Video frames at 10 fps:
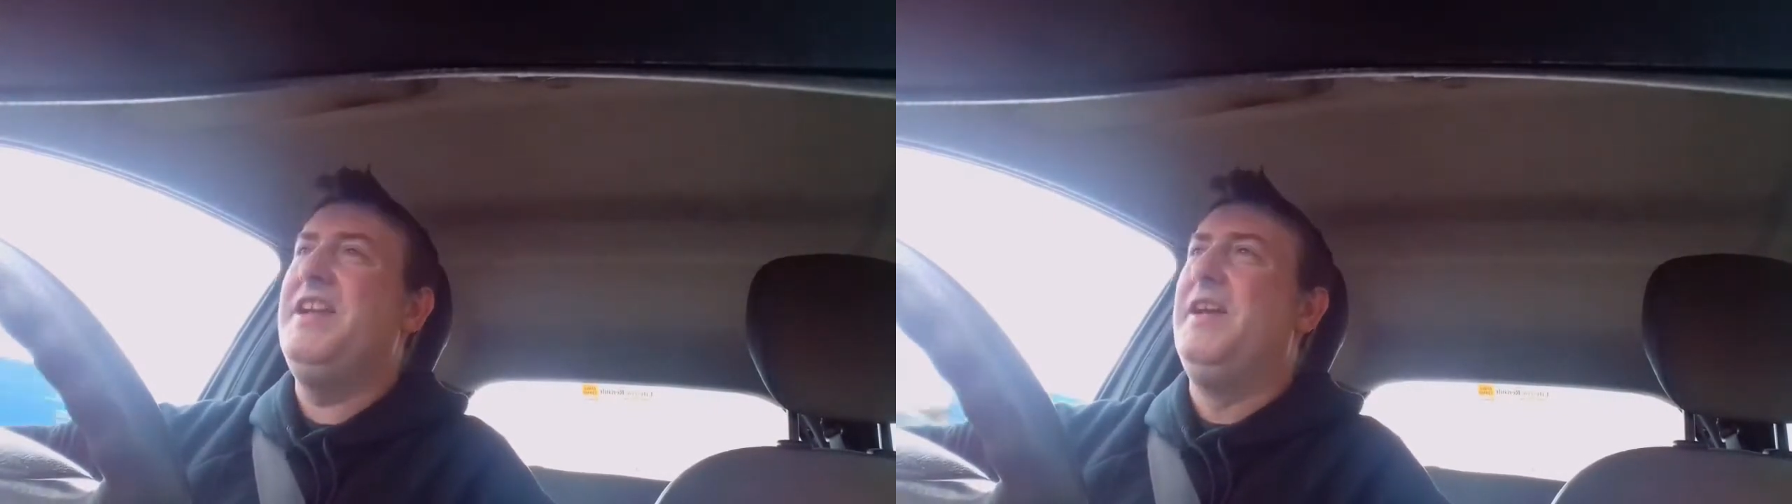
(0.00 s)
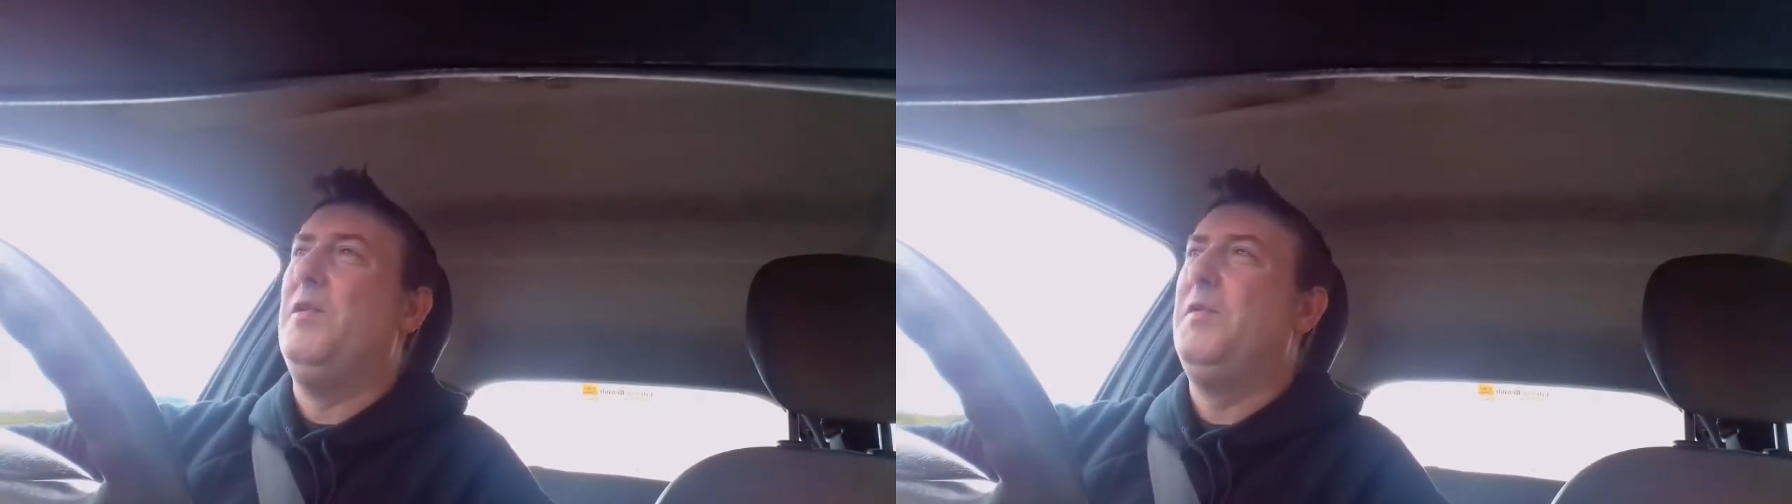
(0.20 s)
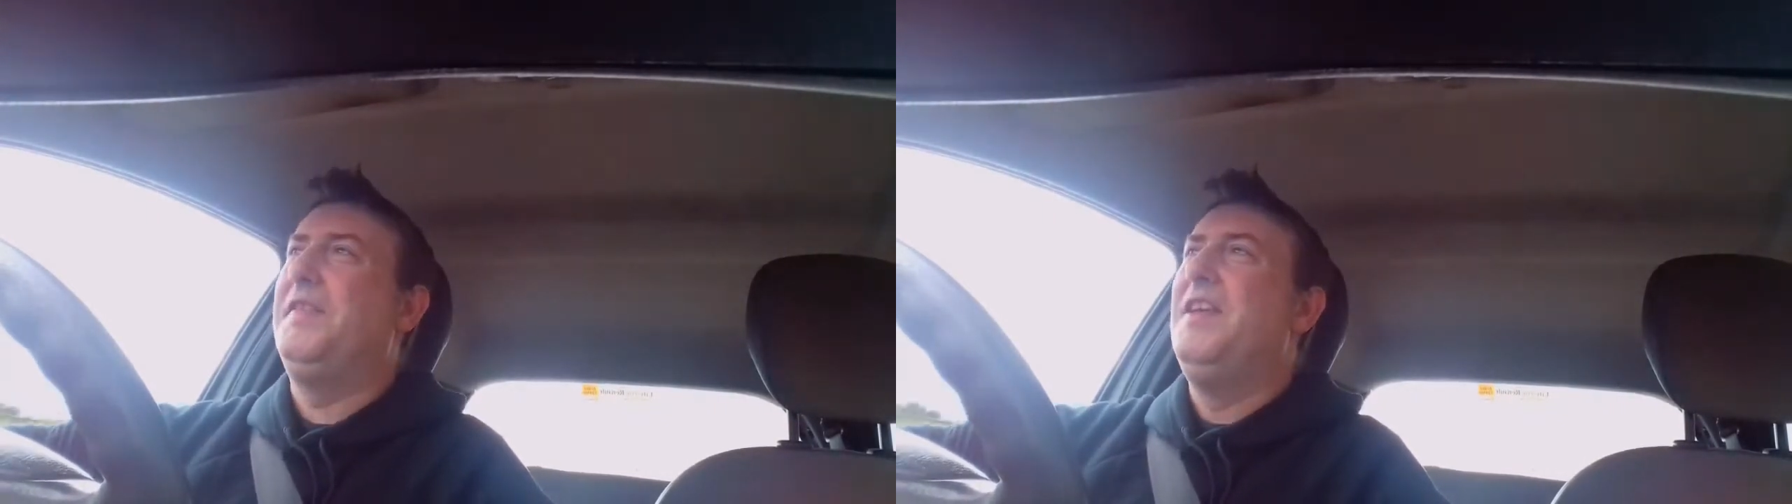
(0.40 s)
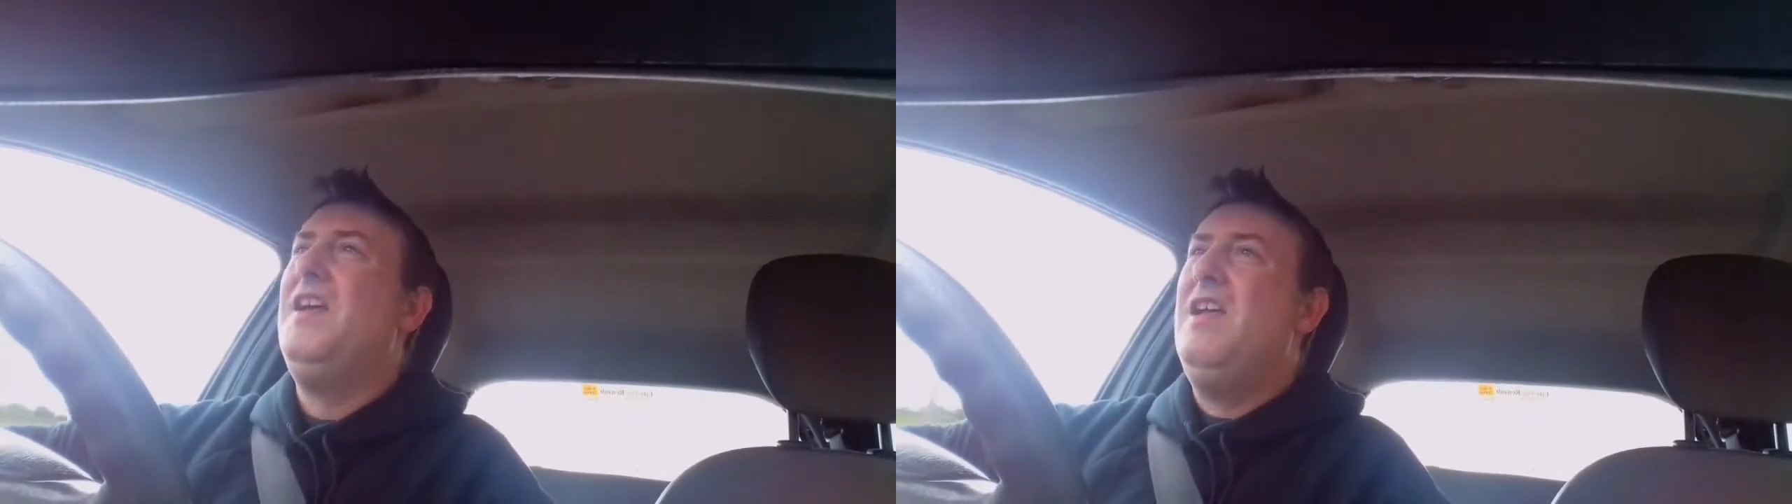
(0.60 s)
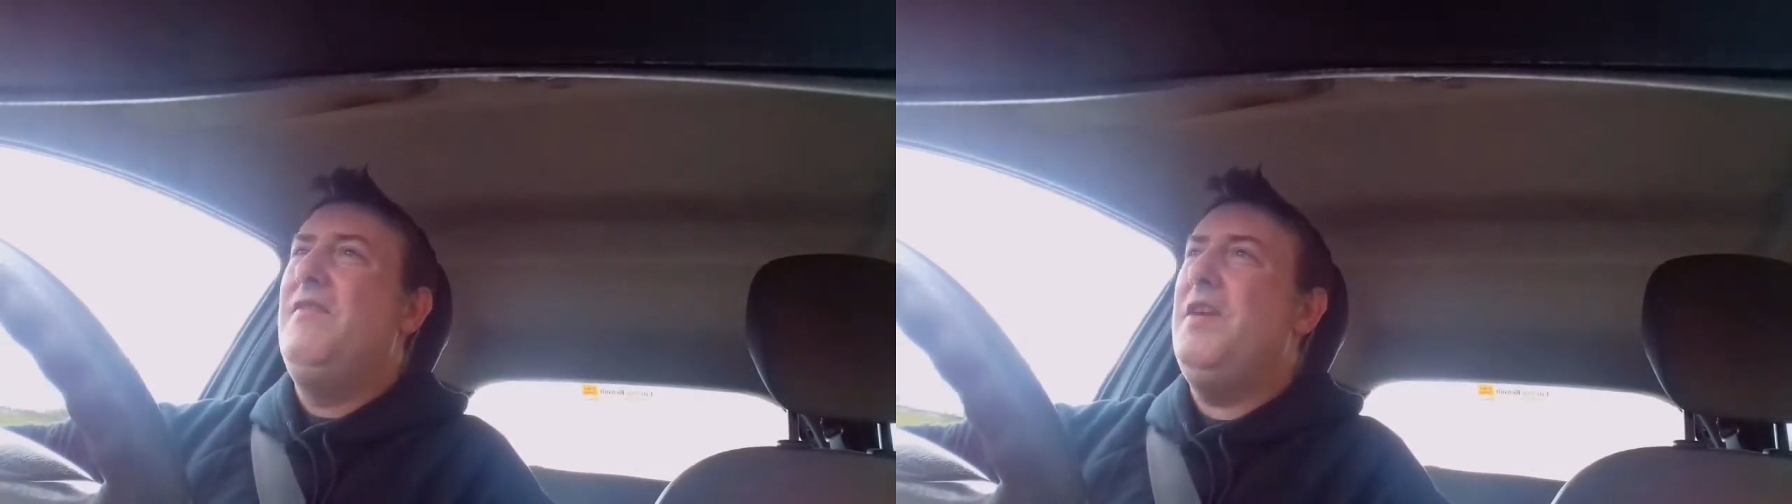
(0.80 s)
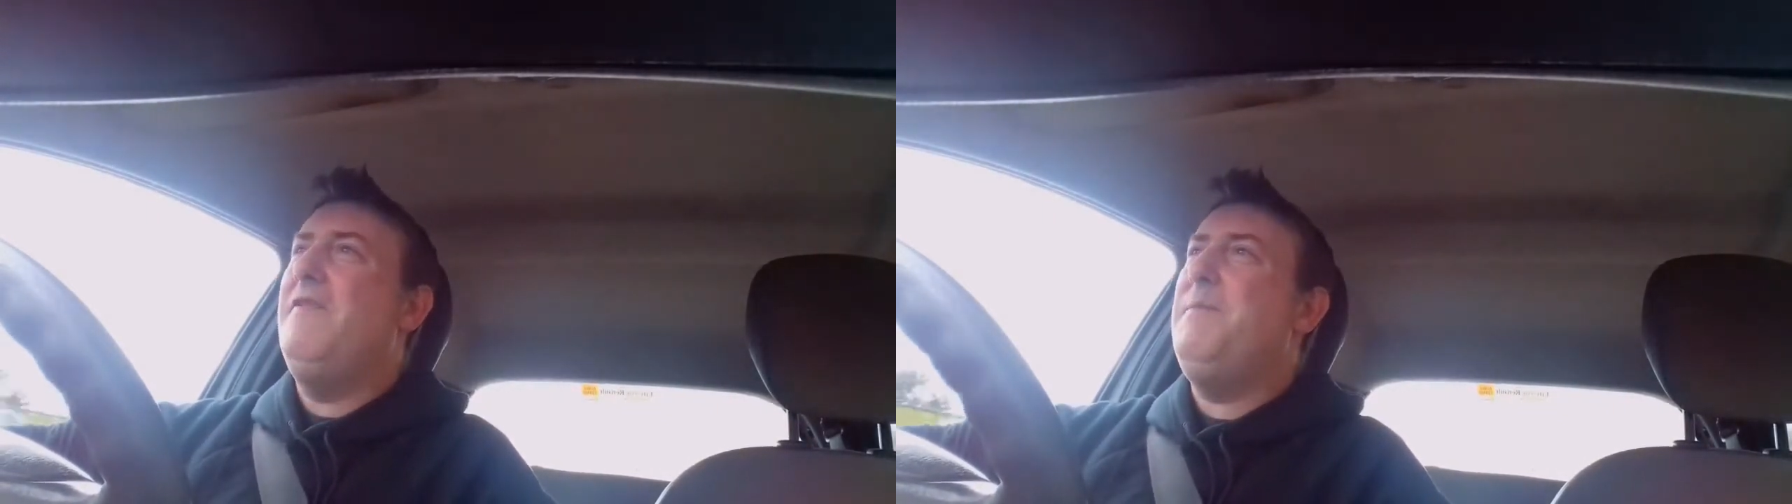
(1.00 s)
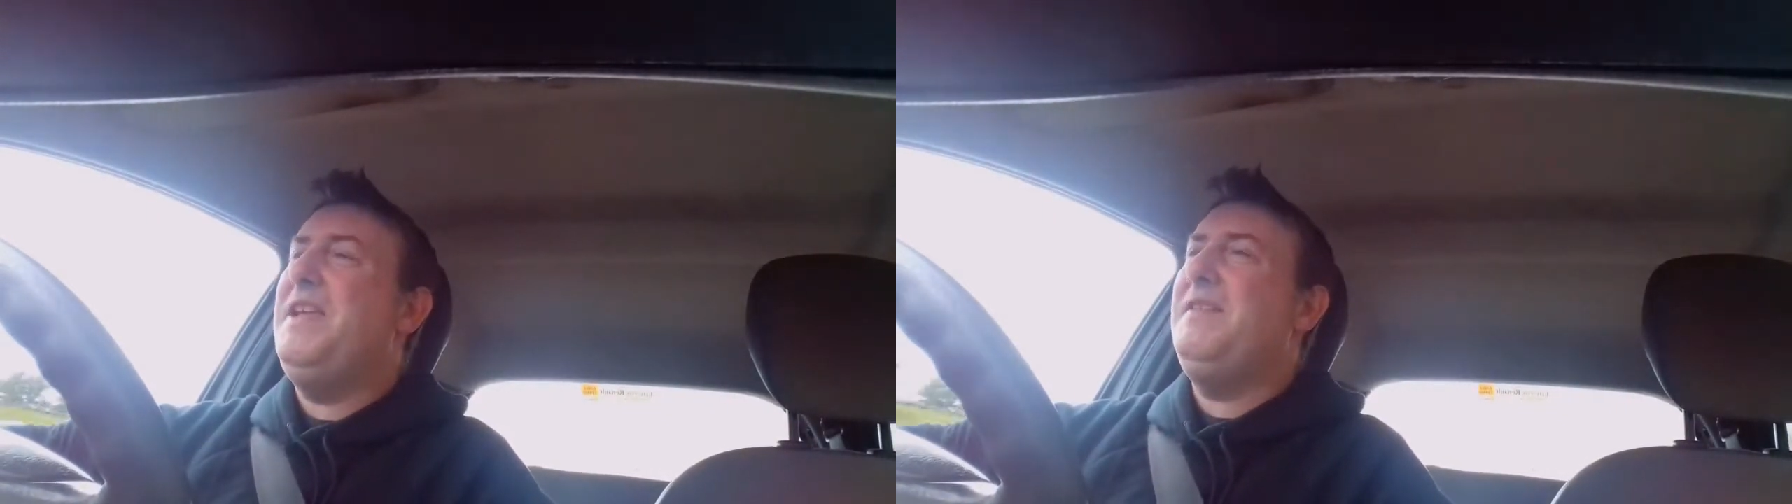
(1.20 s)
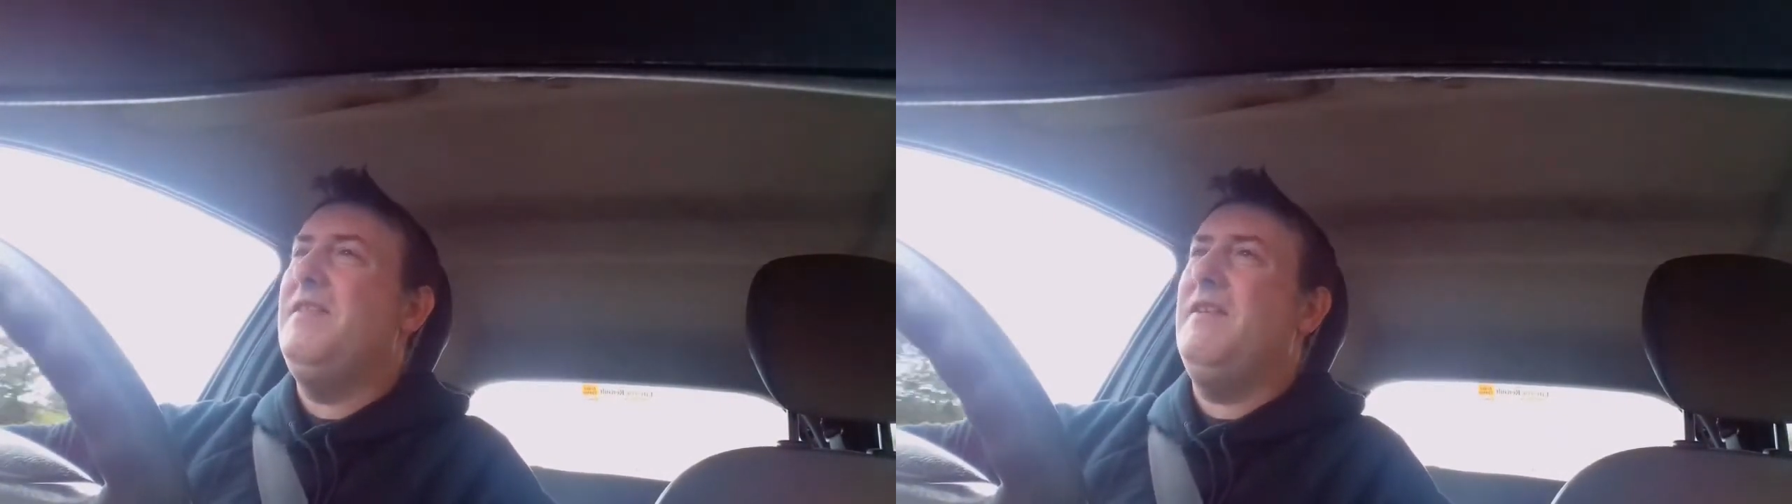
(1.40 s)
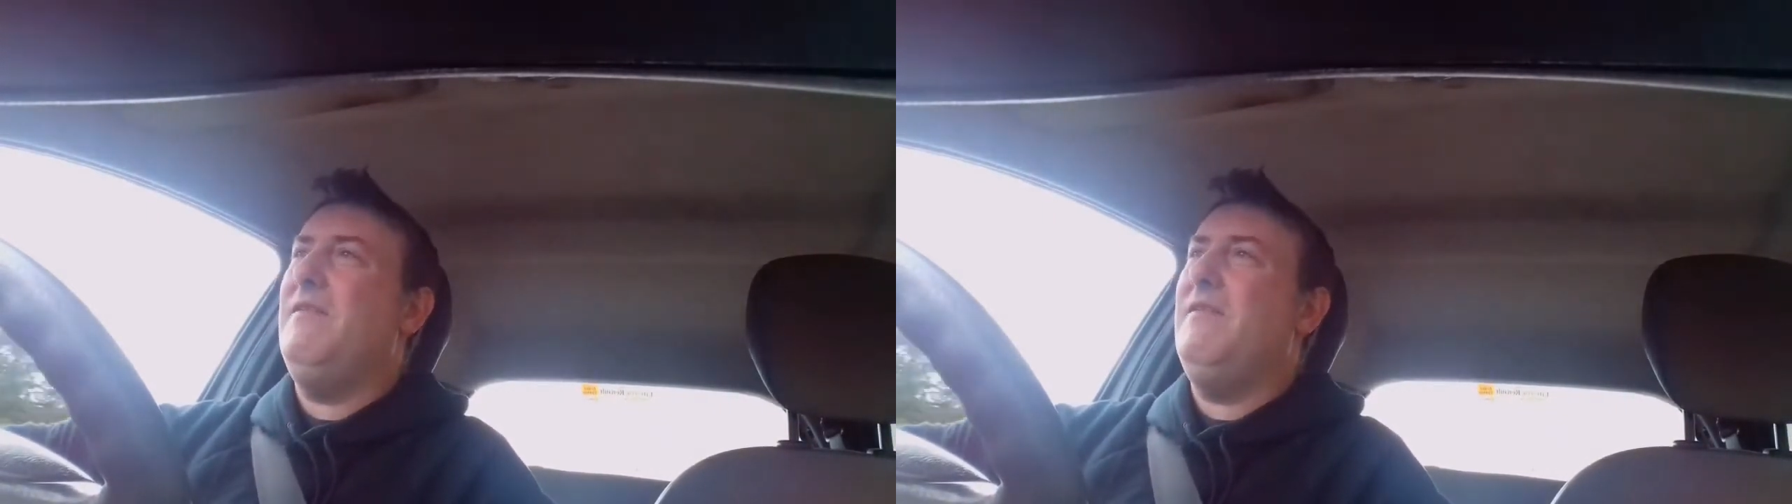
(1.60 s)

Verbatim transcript: hills that have been